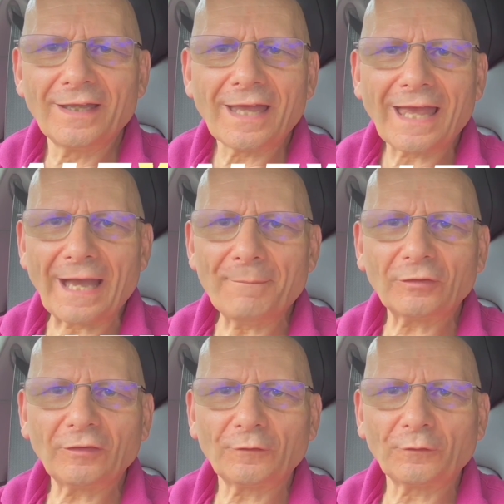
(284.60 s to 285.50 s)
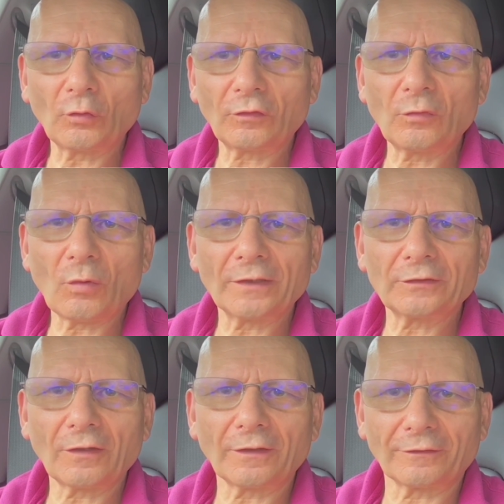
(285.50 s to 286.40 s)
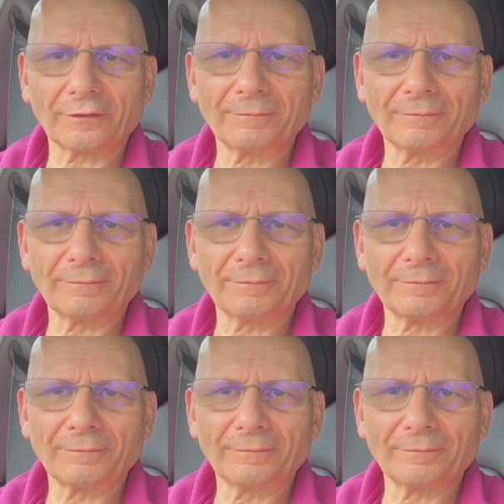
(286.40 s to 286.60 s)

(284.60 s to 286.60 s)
how much is $41?